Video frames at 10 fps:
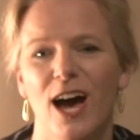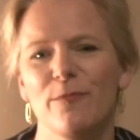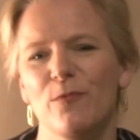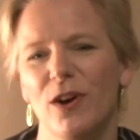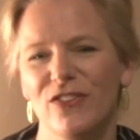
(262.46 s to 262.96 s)

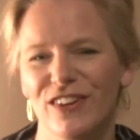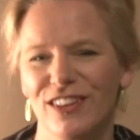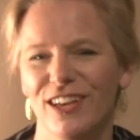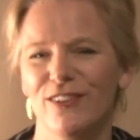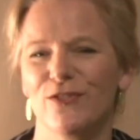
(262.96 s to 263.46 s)
I've been watching a
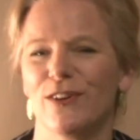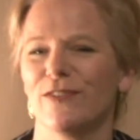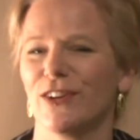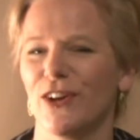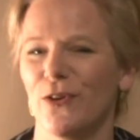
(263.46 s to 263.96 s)
lot of
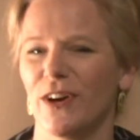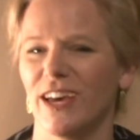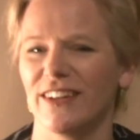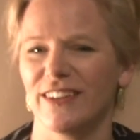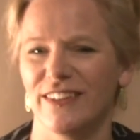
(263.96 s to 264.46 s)
Trevor Noah
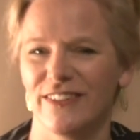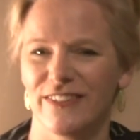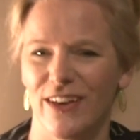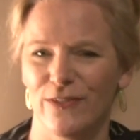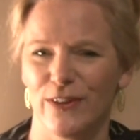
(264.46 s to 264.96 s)
and his
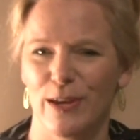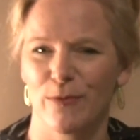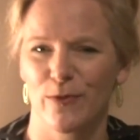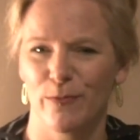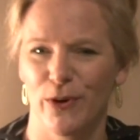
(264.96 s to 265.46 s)
self
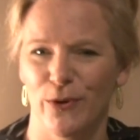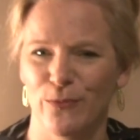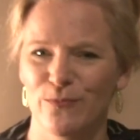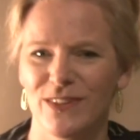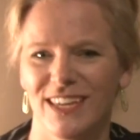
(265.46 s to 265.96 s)
tapes from
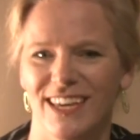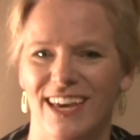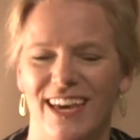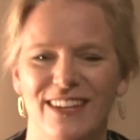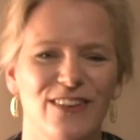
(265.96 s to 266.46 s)
home,
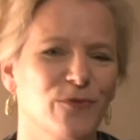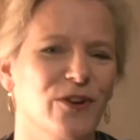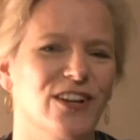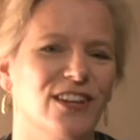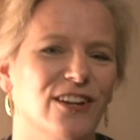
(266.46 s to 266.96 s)
and he's
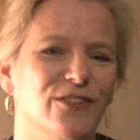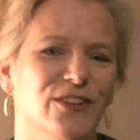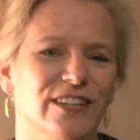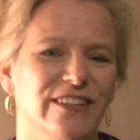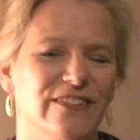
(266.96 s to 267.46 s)
wearing a lot of
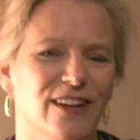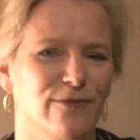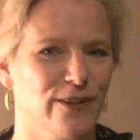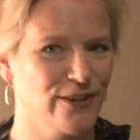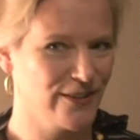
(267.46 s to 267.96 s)
hoodies, and I
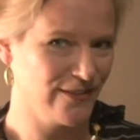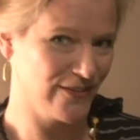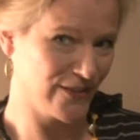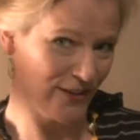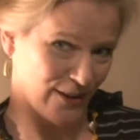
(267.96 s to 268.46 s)
figured if
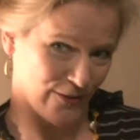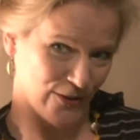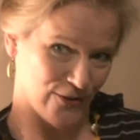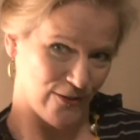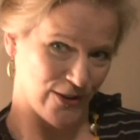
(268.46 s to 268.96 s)
it's good enough
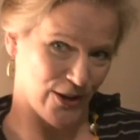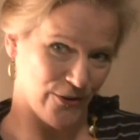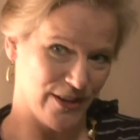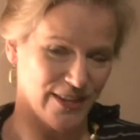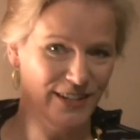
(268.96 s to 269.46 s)
for Trevor
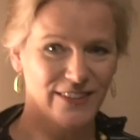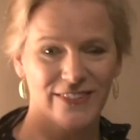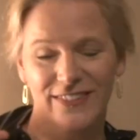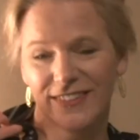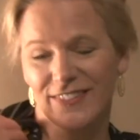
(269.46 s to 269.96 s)
Noah, then
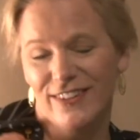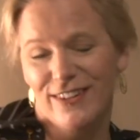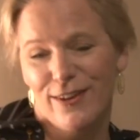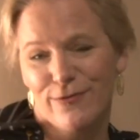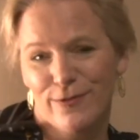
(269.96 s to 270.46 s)
it's, it's good
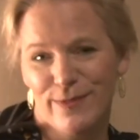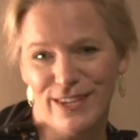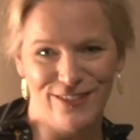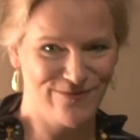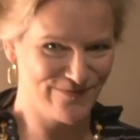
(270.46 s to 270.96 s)
enough for
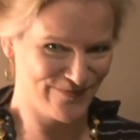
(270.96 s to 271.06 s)
me.